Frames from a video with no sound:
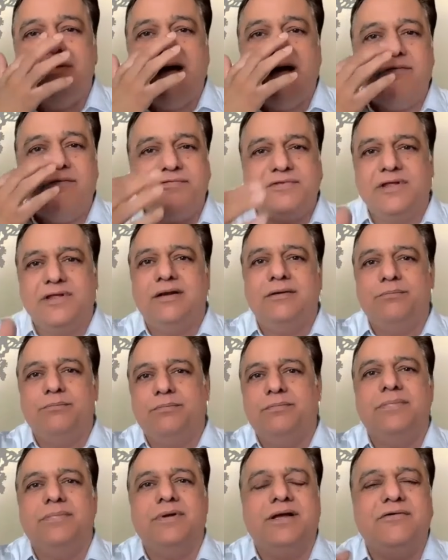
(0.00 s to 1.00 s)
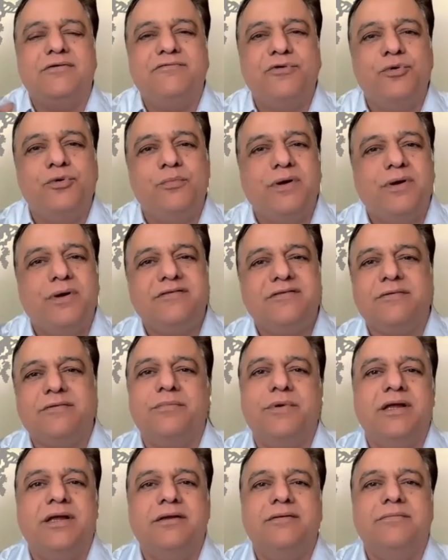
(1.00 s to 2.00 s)
after a few months,
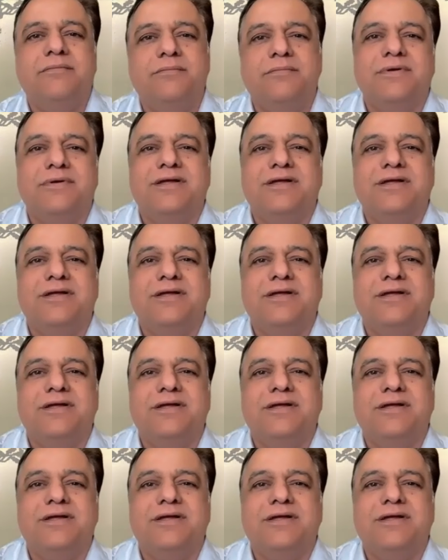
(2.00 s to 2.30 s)
my,